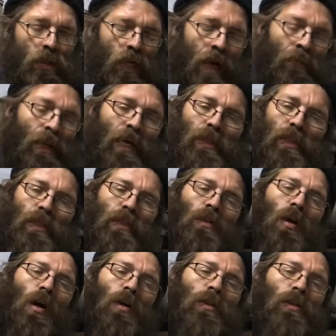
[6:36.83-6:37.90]
I'm not going to
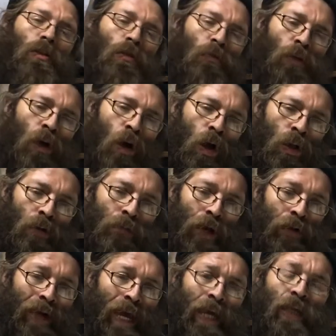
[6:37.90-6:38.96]
talk to you at all
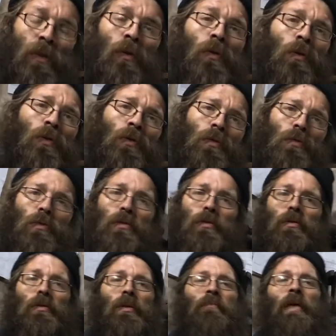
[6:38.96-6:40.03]
about
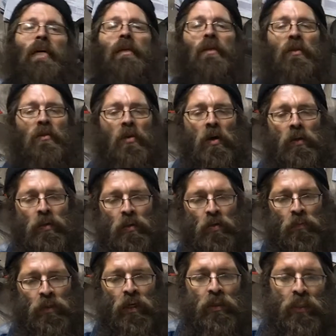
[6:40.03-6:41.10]
angles. I'm not going to talk to you
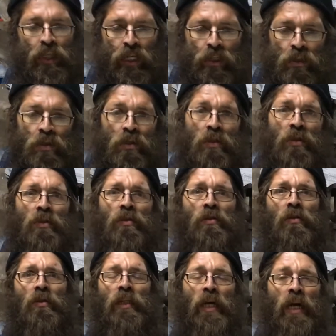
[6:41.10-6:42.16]
about
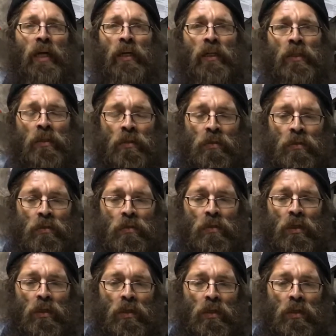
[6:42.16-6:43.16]
gauges or guides.